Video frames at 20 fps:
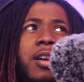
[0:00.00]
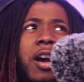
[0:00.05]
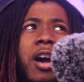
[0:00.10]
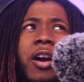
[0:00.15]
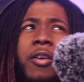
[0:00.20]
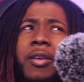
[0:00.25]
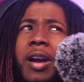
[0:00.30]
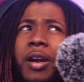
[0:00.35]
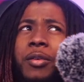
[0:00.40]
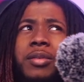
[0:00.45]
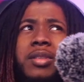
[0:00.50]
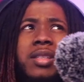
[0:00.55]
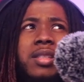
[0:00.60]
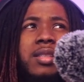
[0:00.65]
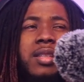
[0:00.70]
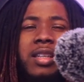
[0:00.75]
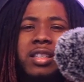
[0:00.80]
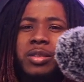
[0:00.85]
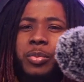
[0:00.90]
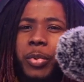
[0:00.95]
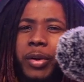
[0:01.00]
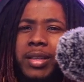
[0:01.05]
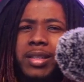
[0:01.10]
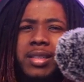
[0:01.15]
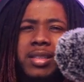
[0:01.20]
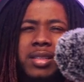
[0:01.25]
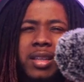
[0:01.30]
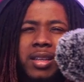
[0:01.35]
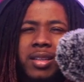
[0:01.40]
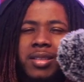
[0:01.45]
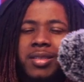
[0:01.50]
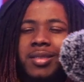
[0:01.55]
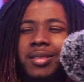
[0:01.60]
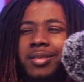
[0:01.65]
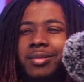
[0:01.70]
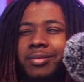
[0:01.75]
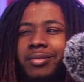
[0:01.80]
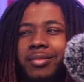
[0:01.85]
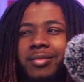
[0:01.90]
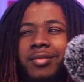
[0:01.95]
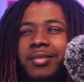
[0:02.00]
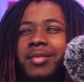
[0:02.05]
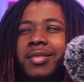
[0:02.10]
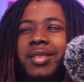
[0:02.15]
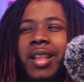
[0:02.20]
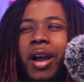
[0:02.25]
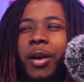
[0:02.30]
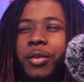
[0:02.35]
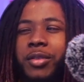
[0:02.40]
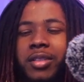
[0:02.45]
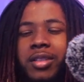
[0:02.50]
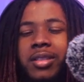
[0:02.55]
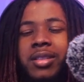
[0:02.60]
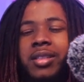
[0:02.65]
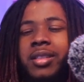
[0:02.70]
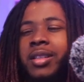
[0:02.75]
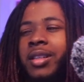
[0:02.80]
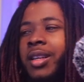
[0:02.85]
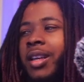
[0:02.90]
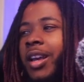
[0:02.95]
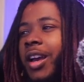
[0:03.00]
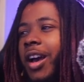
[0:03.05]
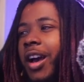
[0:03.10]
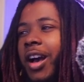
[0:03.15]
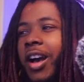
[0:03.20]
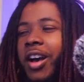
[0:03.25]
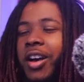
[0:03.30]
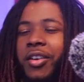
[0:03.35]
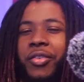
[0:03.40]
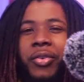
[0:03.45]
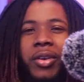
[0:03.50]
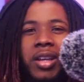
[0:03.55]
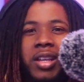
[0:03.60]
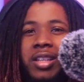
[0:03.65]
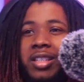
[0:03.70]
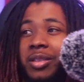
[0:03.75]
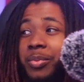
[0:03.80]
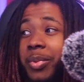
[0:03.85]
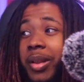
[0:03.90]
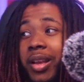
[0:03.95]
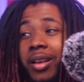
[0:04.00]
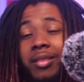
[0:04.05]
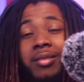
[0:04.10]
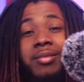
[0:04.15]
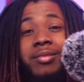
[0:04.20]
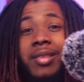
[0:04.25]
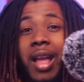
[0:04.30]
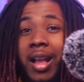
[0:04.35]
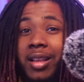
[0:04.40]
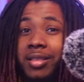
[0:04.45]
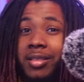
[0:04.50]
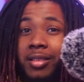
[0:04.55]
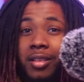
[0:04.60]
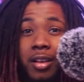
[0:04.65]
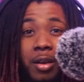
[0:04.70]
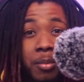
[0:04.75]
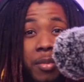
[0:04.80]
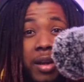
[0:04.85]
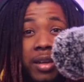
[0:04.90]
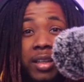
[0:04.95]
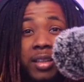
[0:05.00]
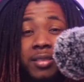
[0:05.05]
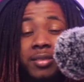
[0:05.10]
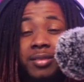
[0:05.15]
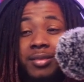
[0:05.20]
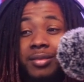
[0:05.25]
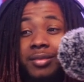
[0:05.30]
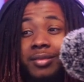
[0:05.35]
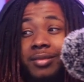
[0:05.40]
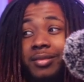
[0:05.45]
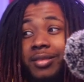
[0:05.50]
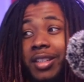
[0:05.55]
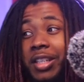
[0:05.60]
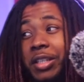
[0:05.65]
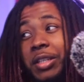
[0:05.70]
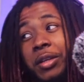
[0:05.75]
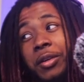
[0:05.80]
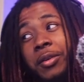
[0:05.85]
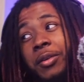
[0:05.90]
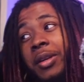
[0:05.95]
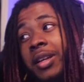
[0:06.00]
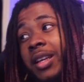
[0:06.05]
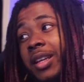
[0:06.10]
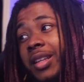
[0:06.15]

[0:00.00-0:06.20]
around six point six thousand uh for each player. That's a lot of money, you know.